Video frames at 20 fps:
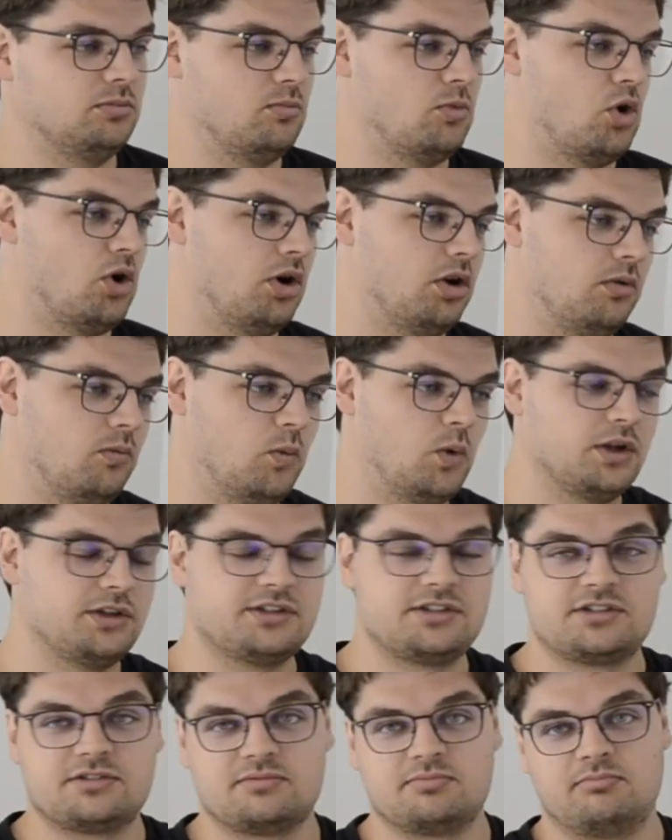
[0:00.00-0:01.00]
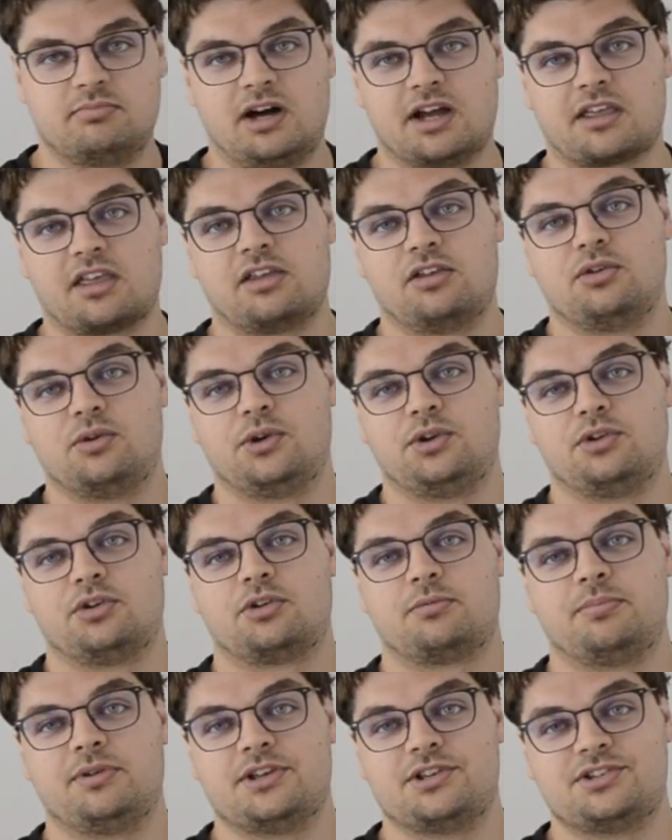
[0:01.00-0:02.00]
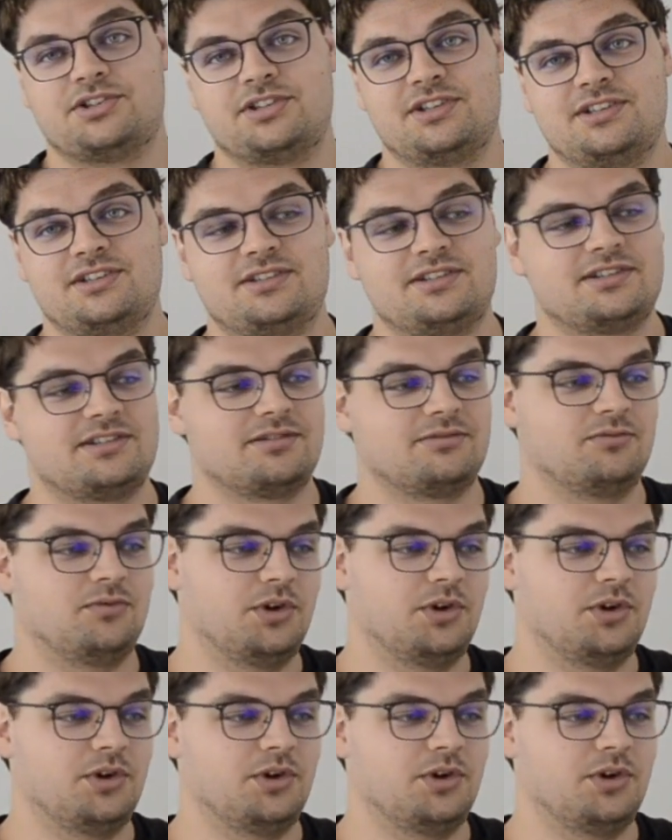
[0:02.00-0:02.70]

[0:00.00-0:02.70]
on what's bugging you in your P H Ds,